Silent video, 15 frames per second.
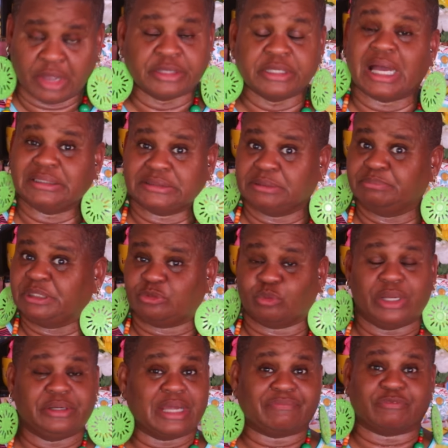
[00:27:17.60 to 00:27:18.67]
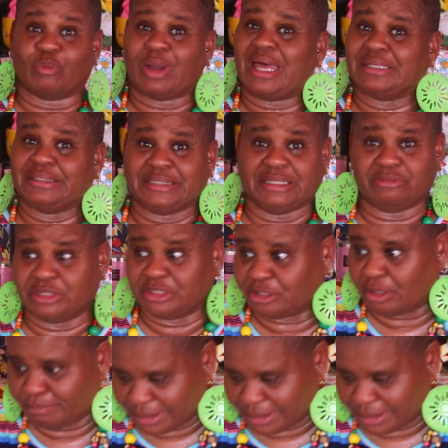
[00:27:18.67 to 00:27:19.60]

Y'all see me sweating after a while. These earrings gonna